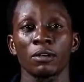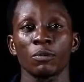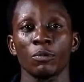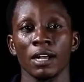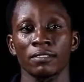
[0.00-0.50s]

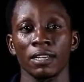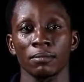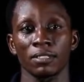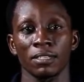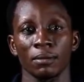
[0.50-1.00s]
we have some
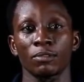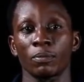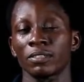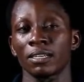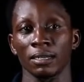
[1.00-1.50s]

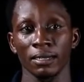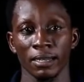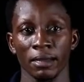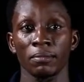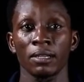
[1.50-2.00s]
subtopics under
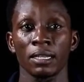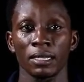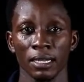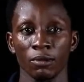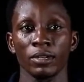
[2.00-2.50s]
them
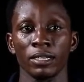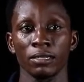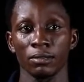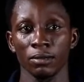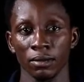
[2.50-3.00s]
that we
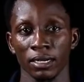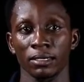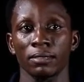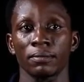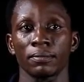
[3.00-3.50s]
need to look at.